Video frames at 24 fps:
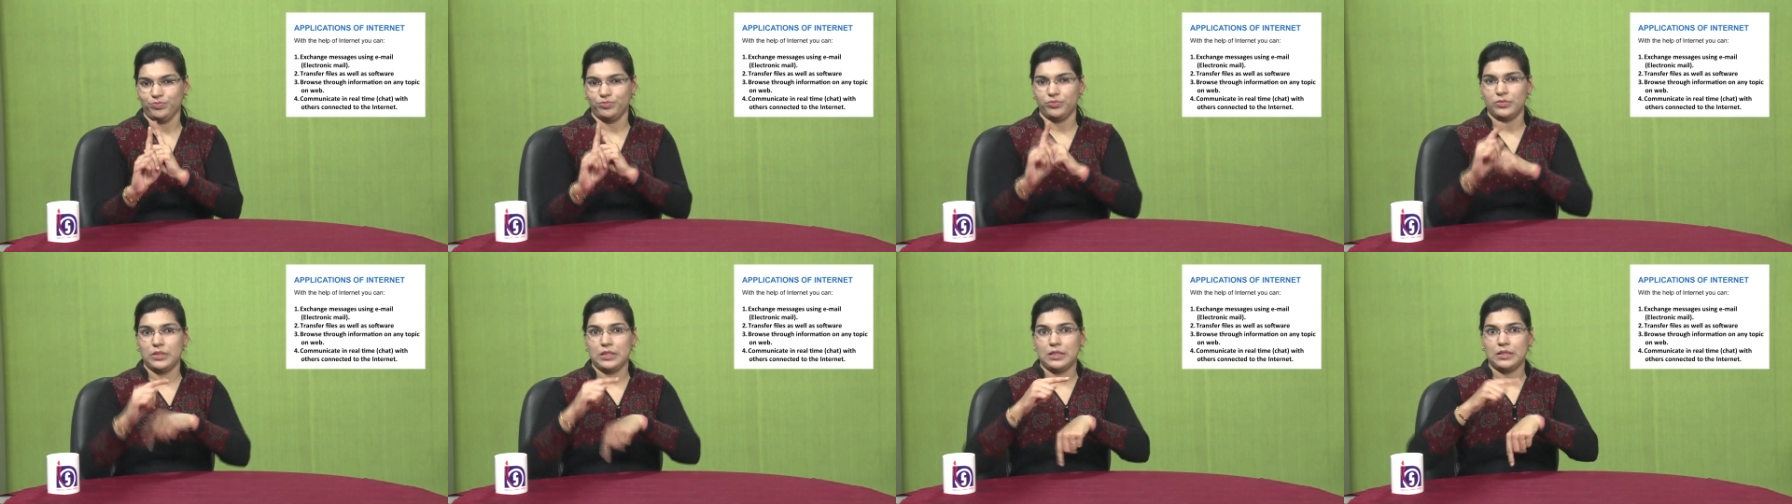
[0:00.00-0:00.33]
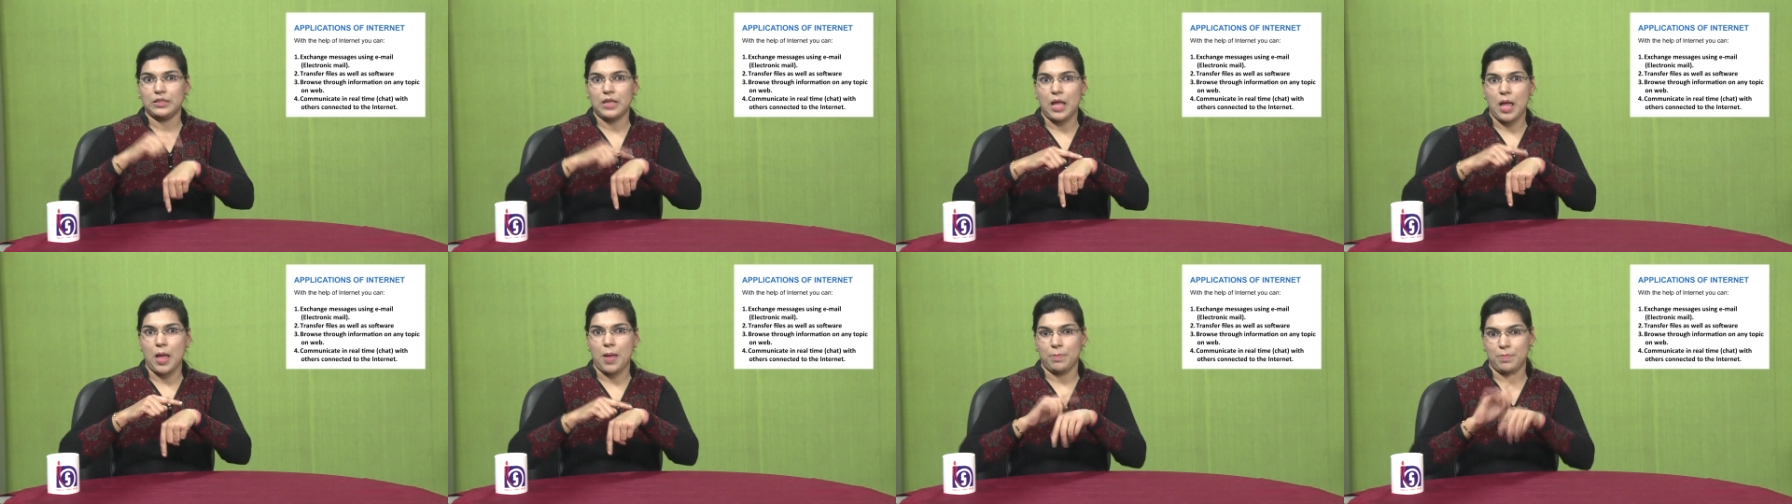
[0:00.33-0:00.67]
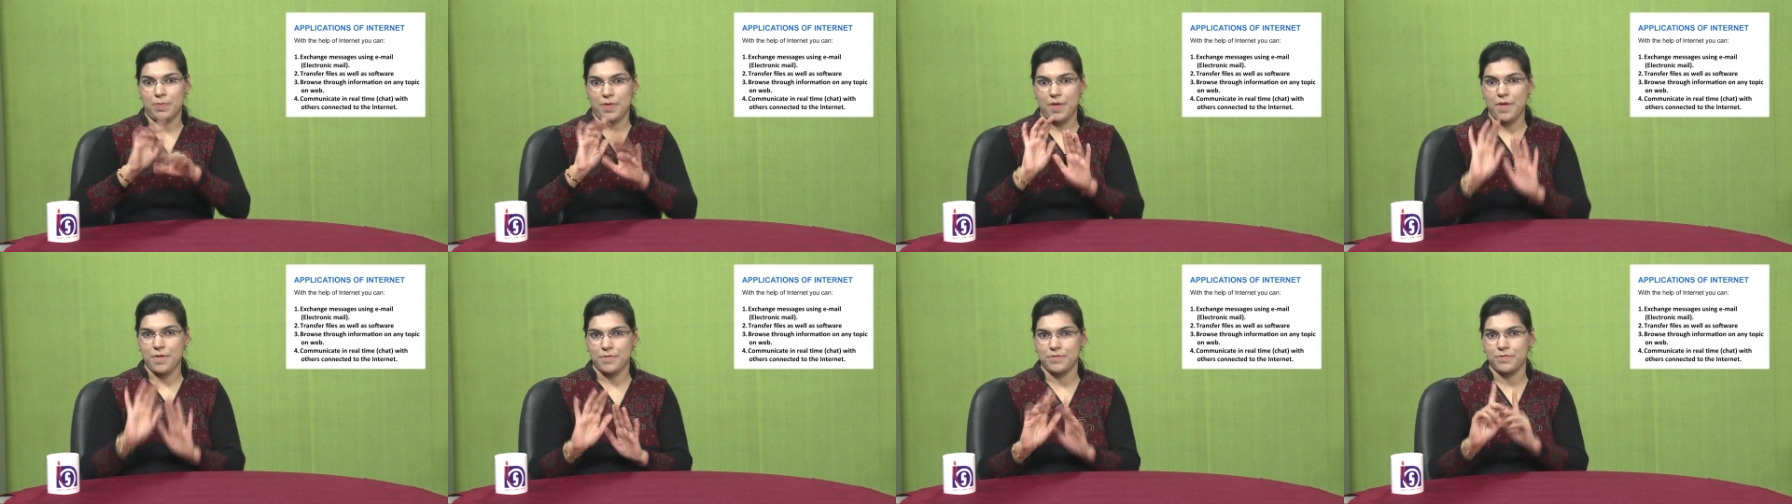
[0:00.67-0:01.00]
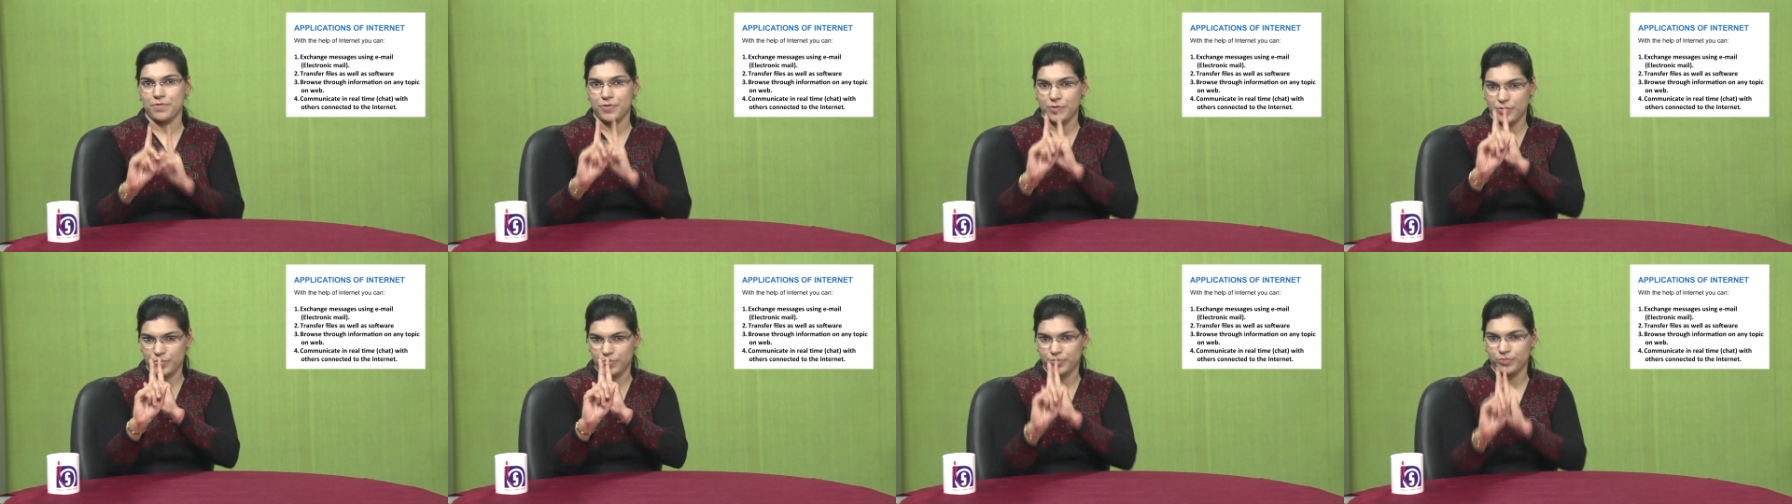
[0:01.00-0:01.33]
can
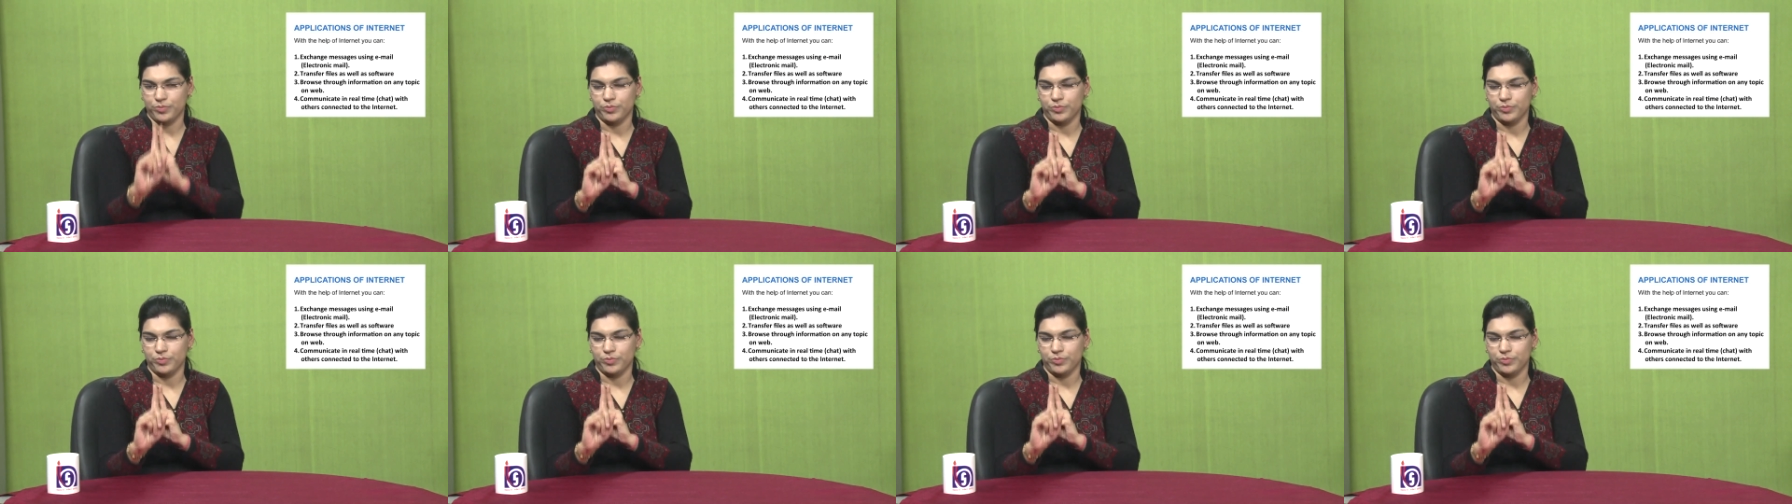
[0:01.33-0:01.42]
communicate